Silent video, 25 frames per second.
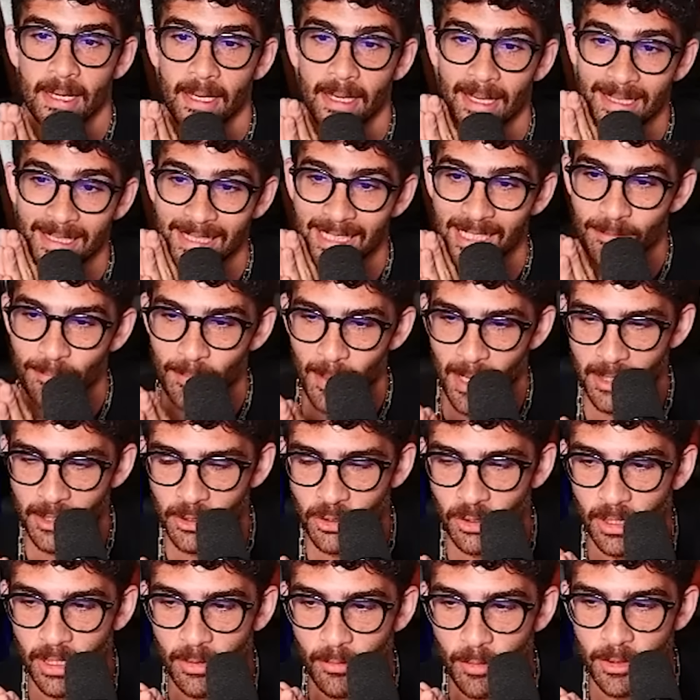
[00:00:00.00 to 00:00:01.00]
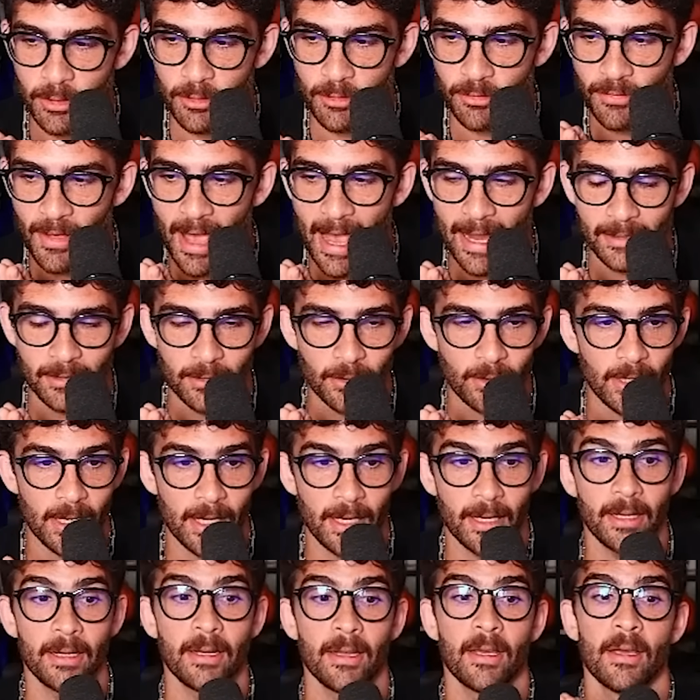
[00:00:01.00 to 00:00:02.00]
especially when you factor
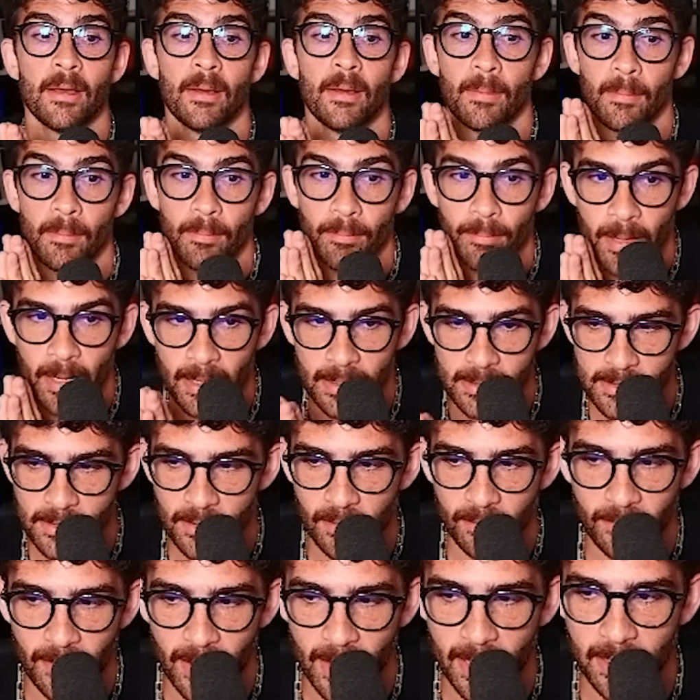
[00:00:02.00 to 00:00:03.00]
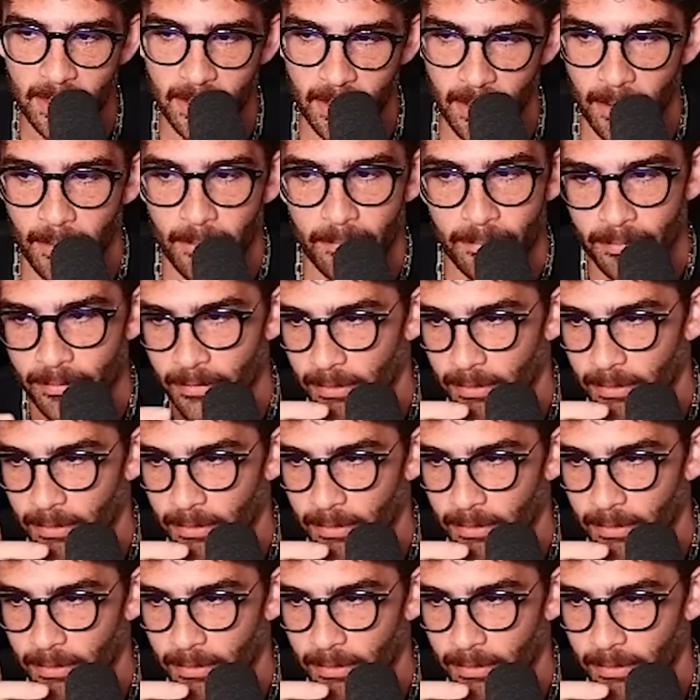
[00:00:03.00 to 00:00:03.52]
in Pennsylvania.